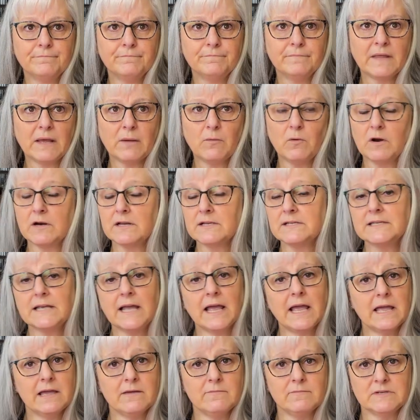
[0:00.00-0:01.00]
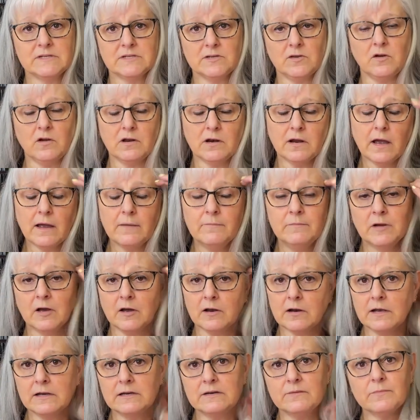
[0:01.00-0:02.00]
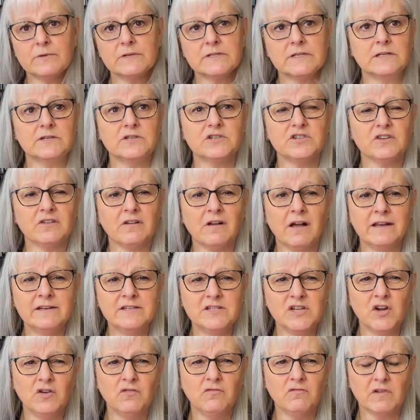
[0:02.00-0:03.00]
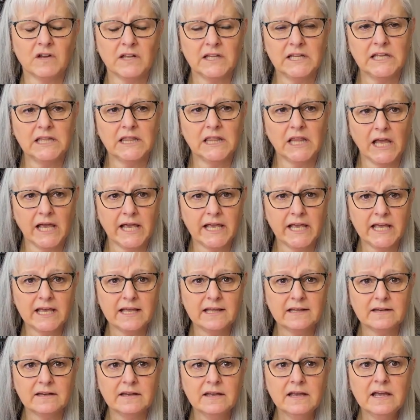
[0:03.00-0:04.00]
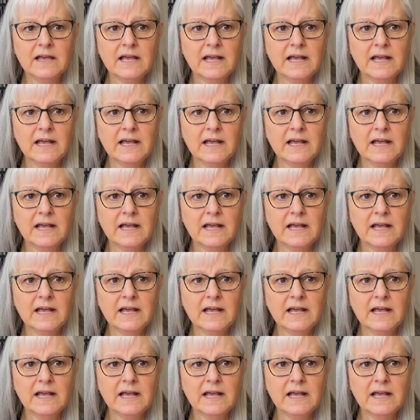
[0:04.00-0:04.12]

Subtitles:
I want to say Amazon. I'm not 100% sure. I don't really like it.